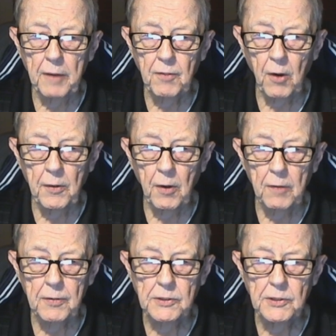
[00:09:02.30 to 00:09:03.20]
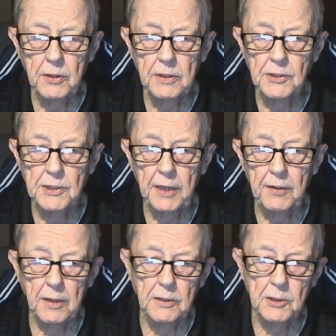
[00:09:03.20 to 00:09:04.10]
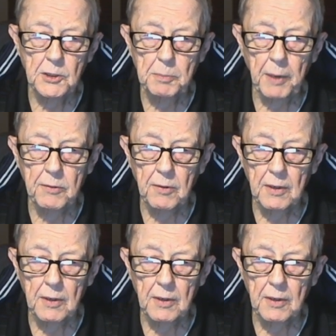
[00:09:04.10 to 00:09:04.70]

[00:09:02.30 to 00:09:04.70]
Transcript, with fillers: Fraunhofer. You can see there's the spectral